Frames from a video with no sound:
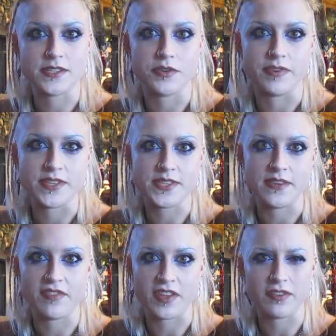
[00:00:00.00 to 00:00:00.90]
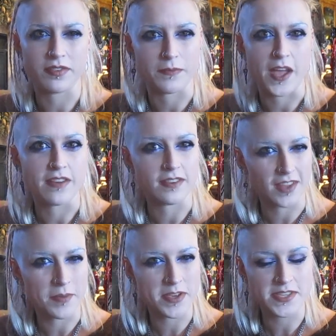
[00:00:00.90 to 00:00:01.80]
to receive things from that does
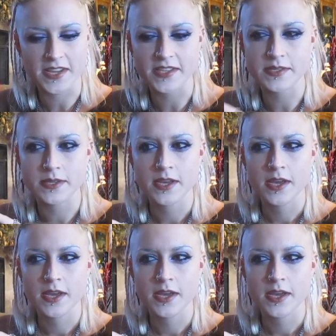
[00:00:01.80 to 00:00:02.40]
that make sense